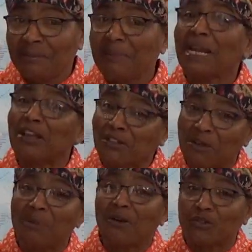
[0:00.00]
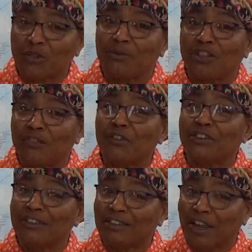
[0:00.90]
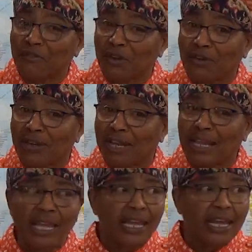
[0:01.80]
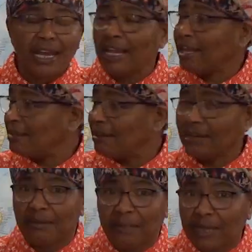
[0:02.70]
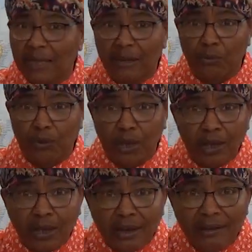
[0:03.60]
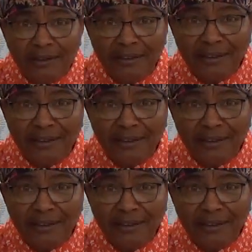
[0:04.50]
But I told him I was from Jefferson, South Carolina. And he's looking at me like, Really?